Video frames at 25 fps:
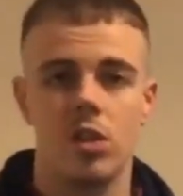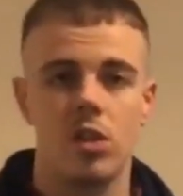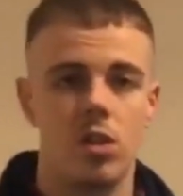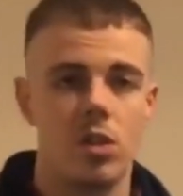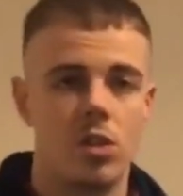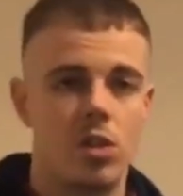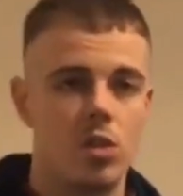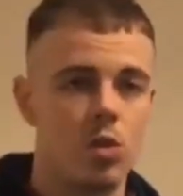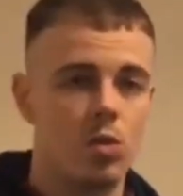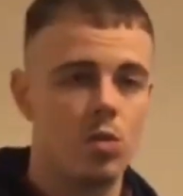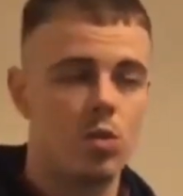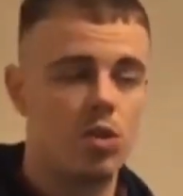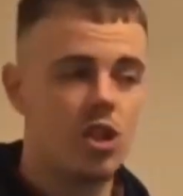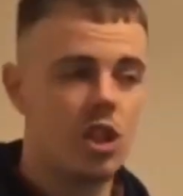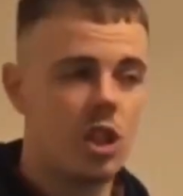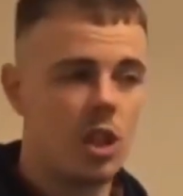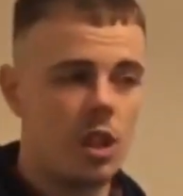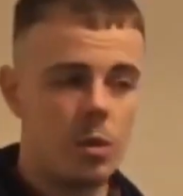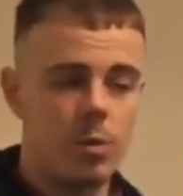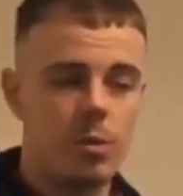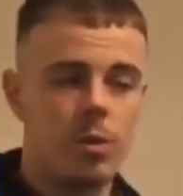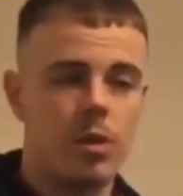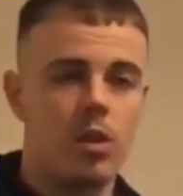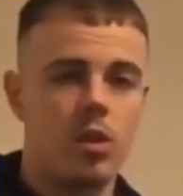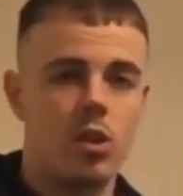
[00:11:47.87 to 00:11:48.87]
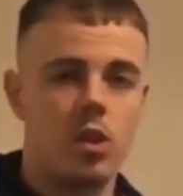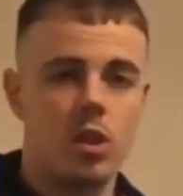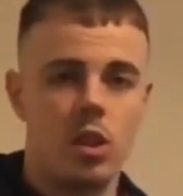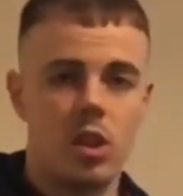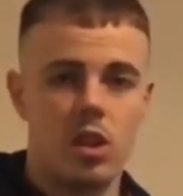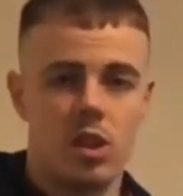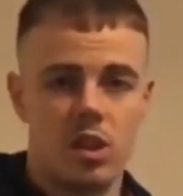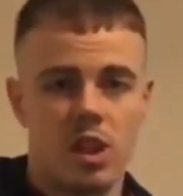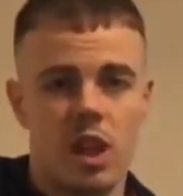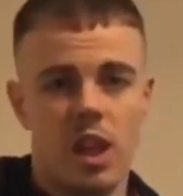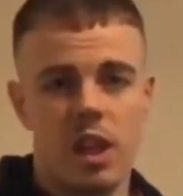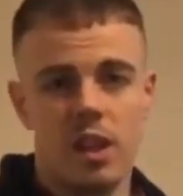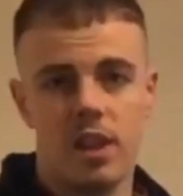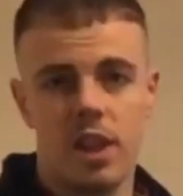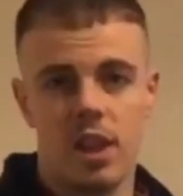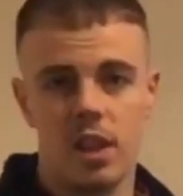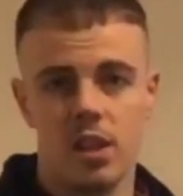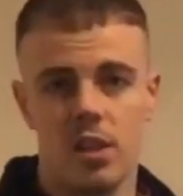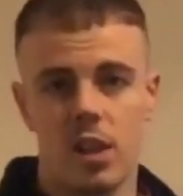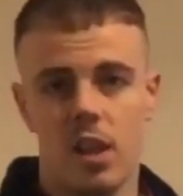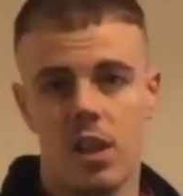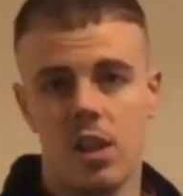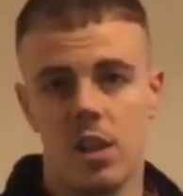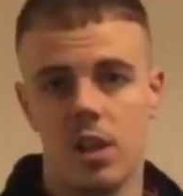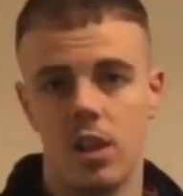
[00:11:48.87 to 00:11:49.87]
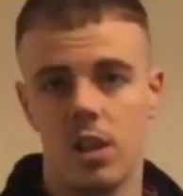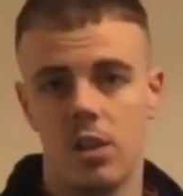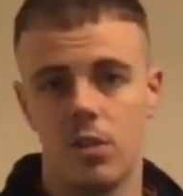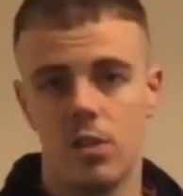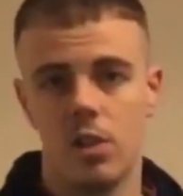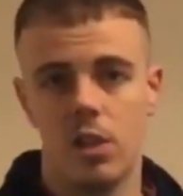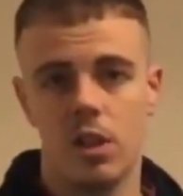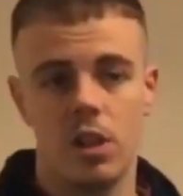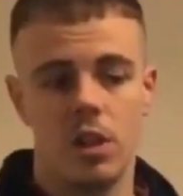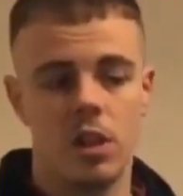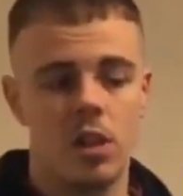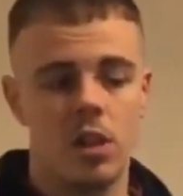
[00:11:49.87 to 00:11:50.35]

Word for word: It's all cheap and you just get next day delivery.